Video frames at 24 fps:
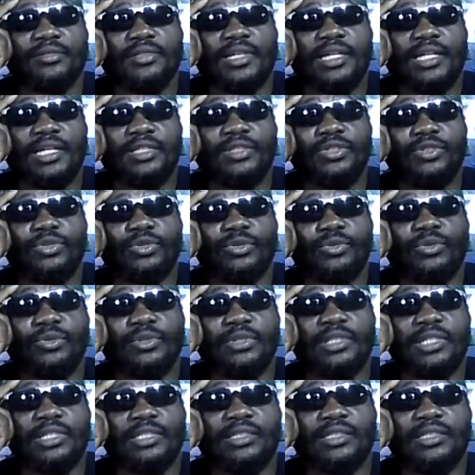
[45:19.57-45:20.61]
Andrew
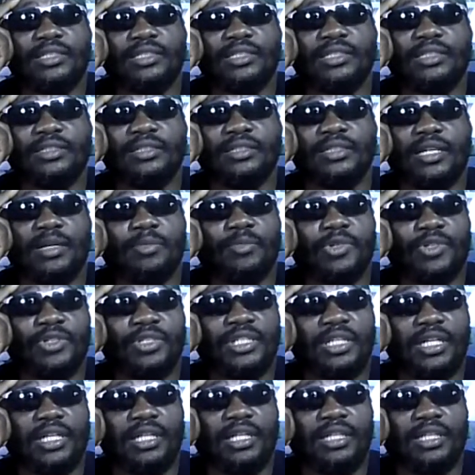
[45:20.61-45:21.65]
Holness a
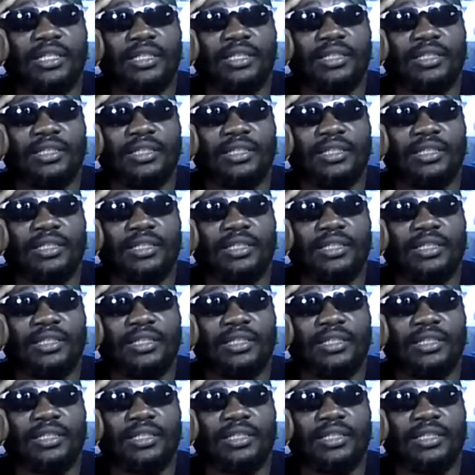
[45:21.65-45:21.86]
merchant?